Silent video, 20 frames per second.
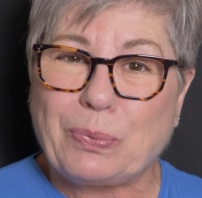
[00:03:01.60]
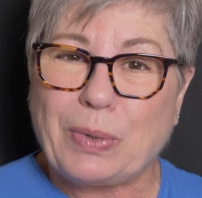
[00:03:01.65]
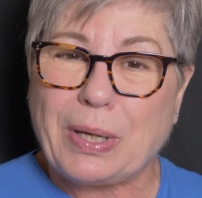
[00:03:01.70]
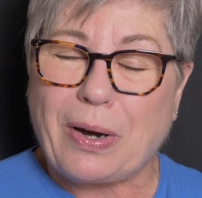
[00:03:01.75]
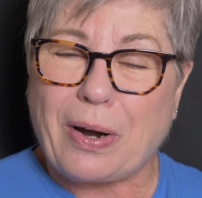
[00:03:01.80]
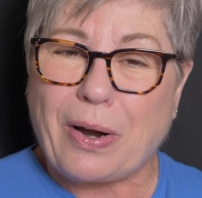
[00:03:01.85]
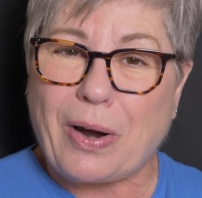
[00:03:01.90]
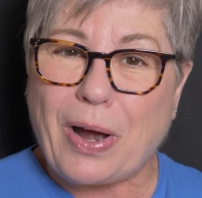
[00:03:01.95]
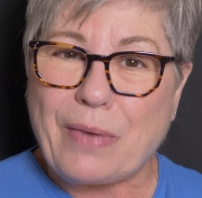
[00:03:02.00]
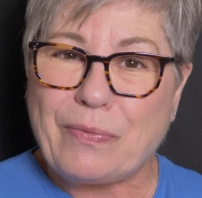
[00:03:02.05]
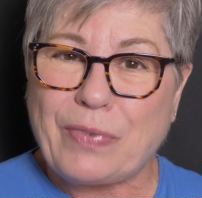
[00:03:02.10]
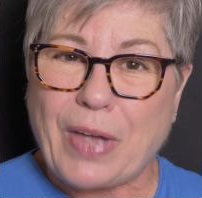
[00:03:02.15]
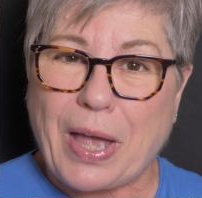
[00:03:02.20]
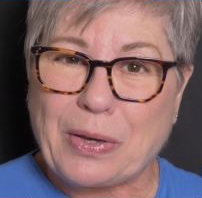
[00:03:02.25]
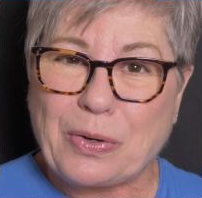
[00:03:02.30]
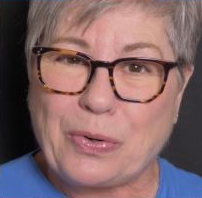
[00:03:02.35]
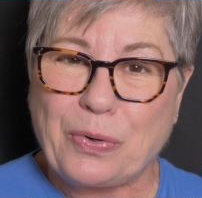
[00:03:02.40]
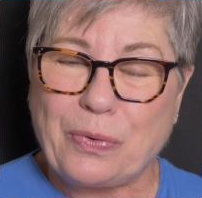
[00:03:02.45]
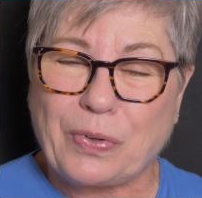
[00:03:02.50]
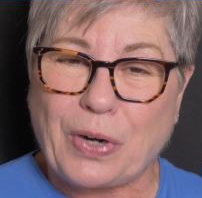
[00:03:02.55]
we are on
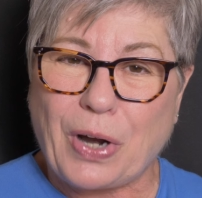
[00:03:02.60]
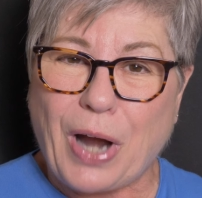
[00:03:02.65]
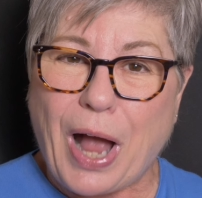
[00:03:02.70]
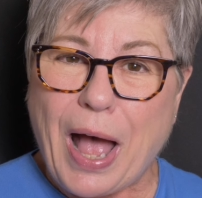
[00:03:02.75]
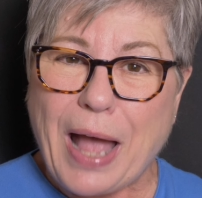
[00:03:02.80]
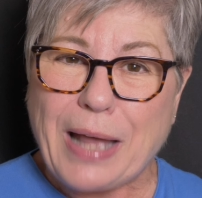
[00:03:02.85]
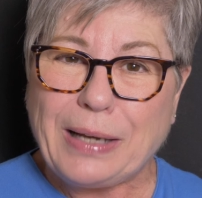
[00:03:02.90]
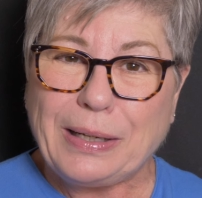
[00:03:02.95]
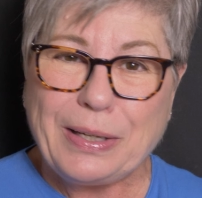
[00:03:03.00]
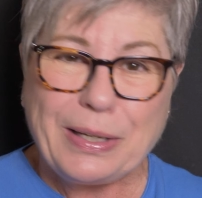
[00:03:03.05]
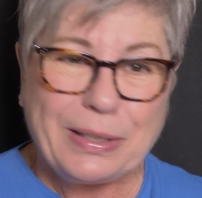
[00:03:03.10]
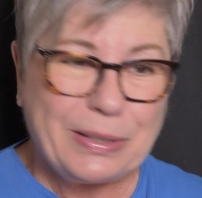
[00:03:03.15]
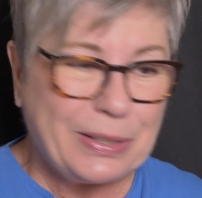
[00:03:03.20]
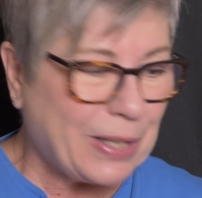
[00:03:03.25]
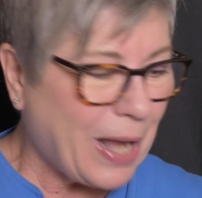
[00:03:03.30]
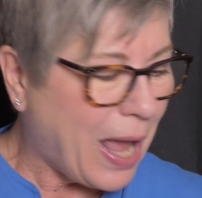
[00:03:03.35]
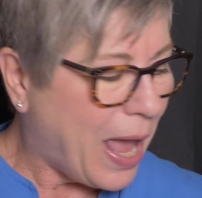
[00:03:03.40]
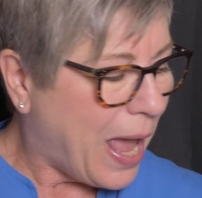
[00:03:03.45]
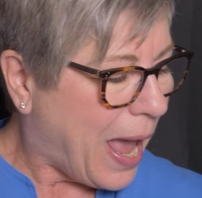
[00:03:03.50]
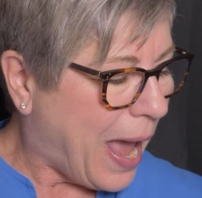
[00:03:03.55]
Vancouver Island,
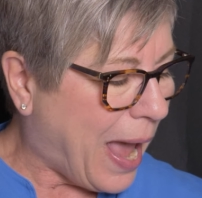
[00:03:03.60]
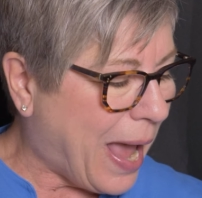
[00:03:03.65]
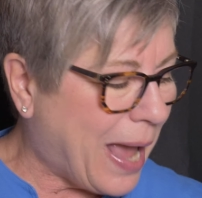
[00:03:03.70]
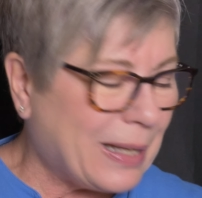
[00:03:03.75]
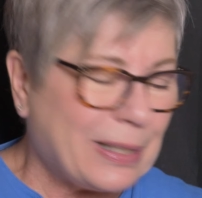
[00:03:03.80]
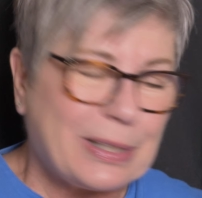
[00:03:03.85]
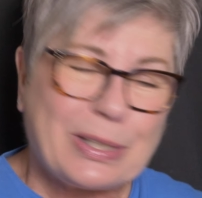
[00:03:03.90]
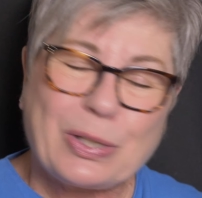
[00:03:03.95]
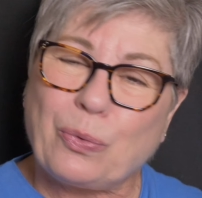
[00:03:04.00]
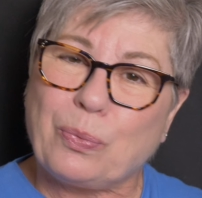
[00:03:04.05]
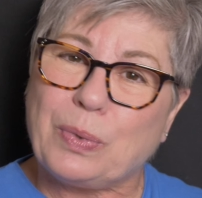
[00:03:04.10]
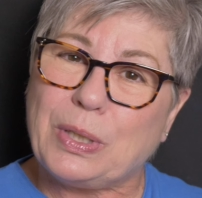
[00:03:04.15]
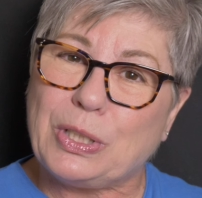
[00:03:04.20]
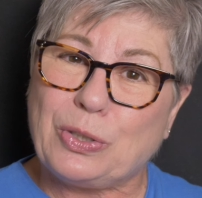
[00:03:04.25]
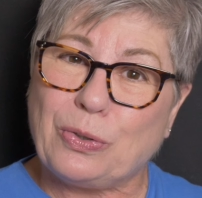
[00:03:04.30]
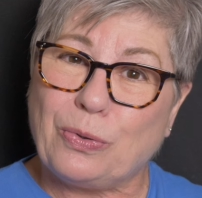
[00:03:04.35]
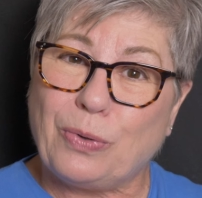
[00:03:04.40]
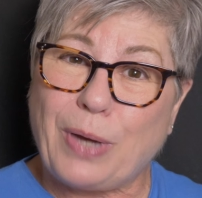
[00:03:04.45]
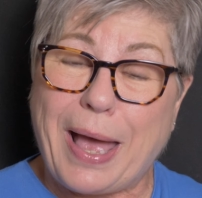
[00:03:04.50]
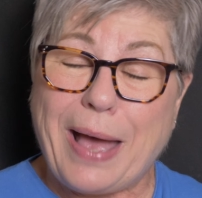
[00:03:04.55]
and so we
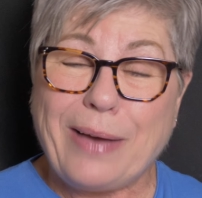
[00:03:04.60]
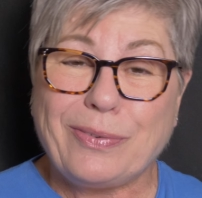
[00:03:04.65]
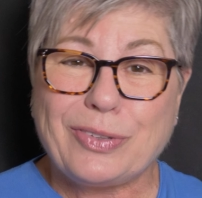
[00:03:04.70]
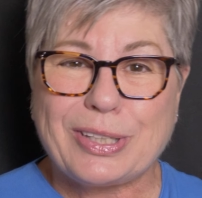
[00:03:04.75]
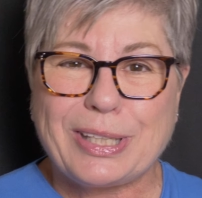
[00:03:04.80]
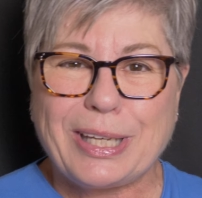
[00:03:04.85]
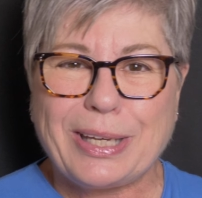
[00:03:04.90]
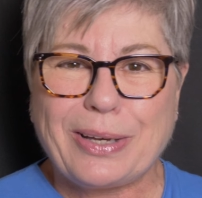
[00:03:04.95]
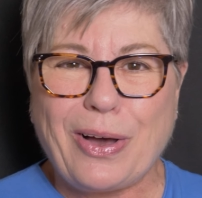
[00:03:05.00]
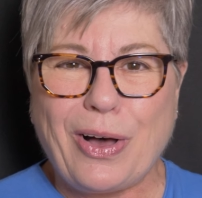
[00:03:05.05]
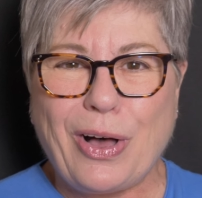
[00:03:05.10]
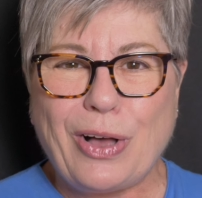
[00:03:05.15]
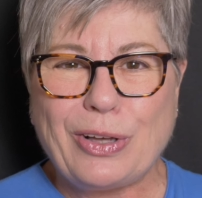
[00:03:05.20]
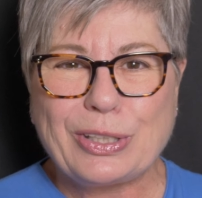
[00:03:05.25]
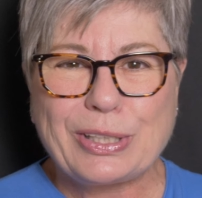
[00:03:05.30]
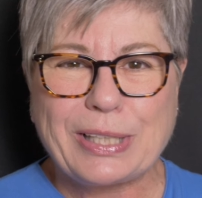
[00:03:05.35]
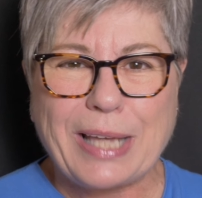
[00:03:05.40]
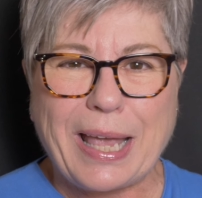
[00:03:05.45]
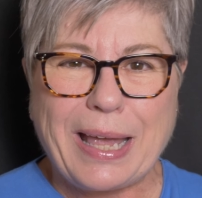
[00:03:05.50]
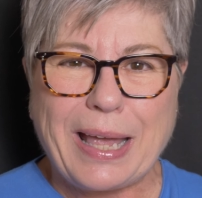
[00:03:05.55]
do have
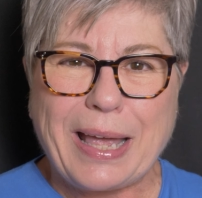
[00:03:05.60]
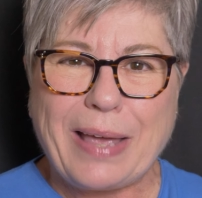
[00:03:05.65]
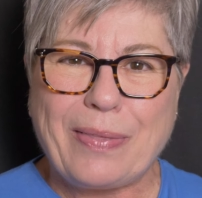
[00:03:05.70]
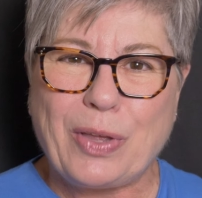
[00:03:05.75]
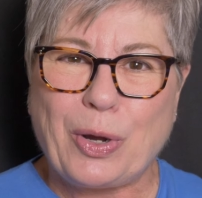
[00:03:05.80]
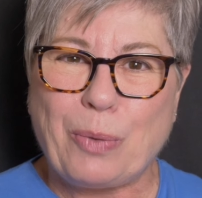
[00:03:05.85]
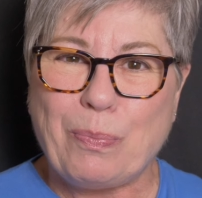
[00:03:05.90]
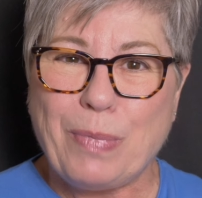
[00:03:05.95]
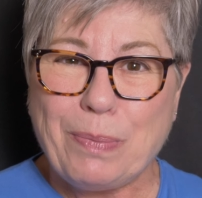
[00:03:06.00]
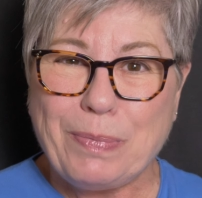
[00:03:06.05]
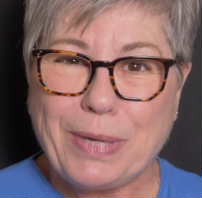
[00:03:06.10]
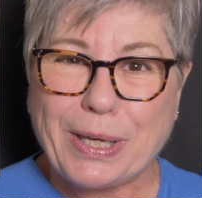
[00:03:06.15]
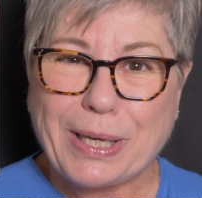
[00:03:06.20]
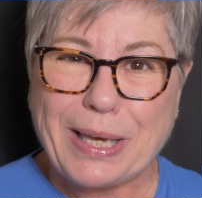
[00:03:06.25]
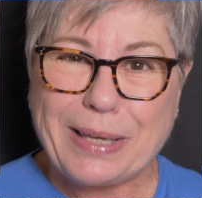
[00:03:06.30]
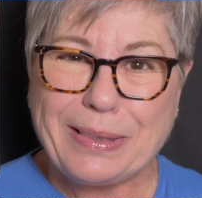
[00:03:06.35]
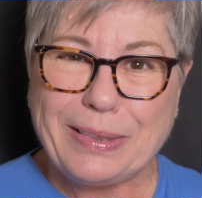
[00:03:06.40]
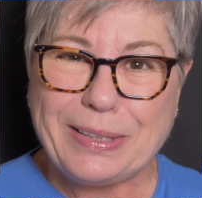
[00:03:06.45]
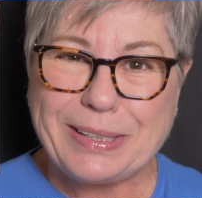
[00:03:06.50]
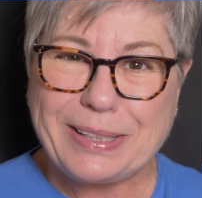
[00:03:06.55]
seagulls and they're
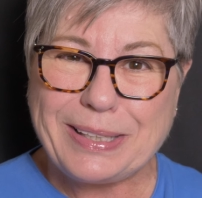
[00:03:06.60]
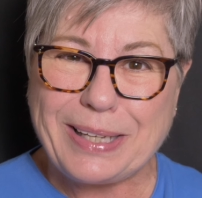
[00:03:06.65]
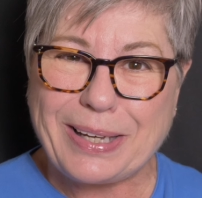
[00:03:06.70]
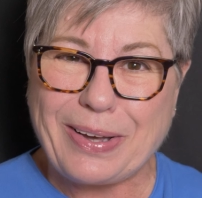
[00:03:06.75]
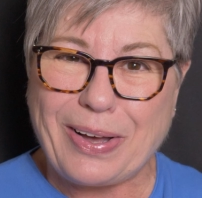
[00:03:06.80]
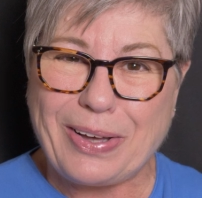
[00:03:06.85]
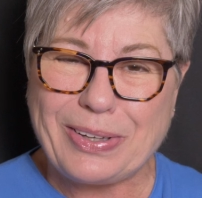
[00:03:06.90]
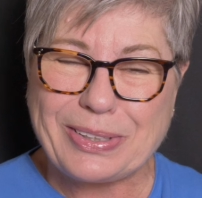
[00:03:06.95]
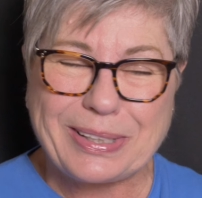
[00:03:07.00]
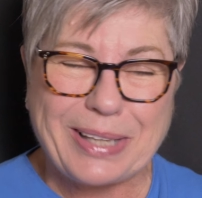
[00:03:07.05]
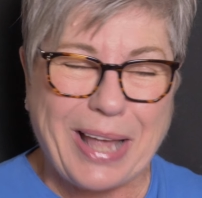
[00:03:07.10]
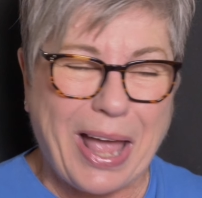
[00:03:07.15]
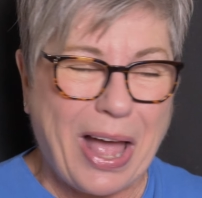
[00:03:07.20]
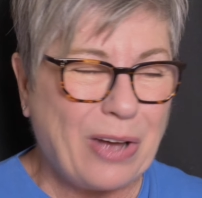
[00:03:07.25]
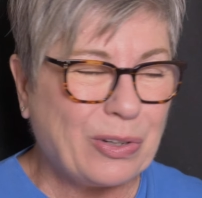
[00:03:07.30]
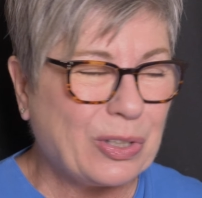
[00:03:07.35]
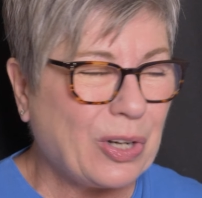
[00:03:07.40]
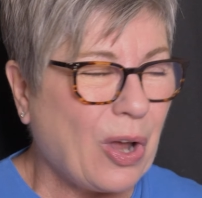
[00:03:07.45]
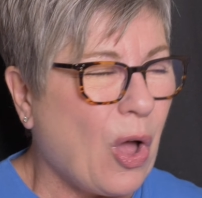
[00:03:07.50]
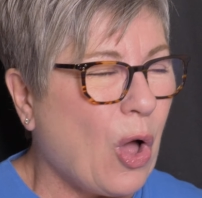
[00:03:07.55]
mimicking the seagull
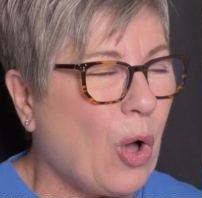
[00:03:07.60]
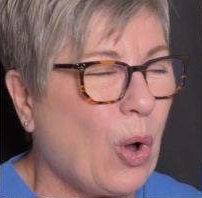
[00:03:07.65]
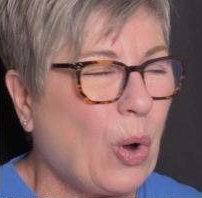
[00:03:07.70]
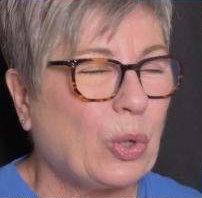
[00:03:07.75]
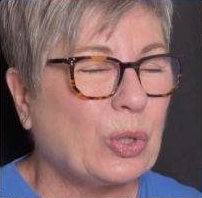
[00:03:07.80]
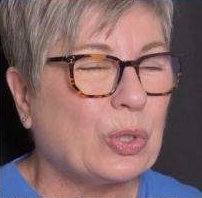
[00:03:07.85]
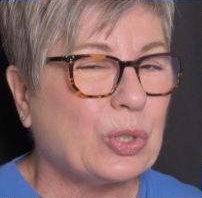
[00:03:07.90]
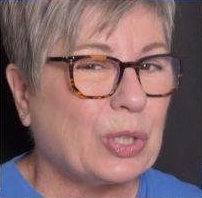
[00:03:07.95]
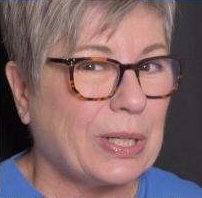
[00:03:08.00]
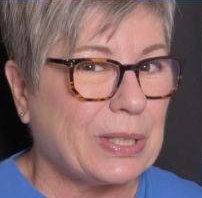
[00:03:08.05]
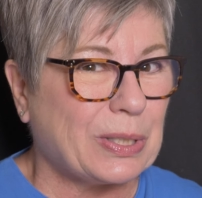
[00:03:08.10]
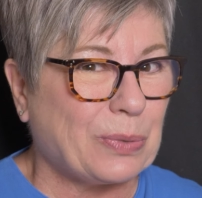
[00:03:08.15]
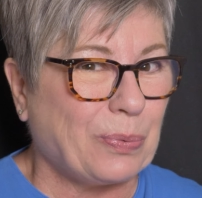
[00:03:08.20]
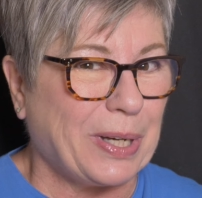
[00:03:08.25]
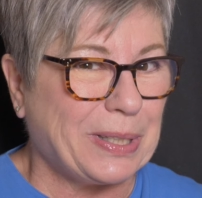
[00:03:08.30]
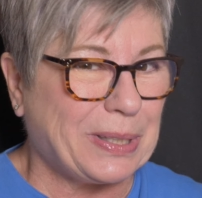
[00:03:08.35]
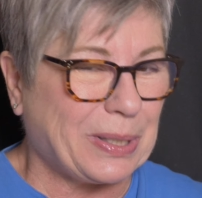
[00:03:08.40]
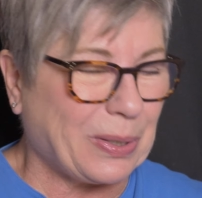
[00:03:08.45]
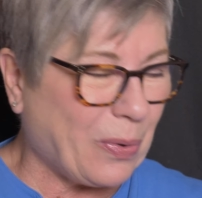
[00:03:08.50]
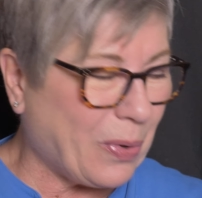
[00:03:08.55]
sound, or just
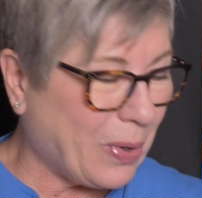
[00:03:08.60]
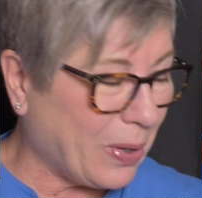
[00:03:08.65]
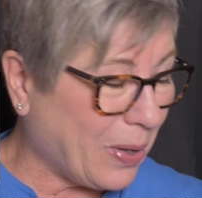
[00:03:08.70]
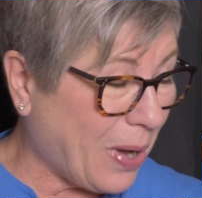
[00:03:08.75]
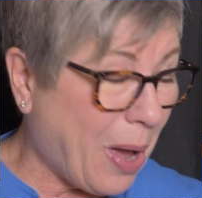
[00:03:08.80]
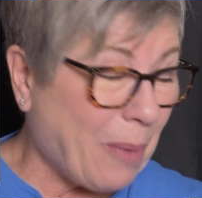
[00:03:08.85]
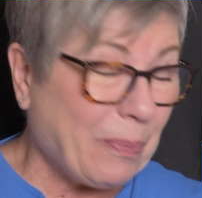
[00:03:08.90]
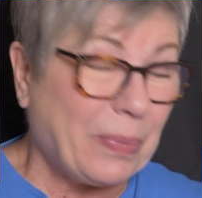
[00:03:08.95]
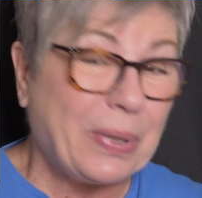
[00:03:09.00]
what's going on.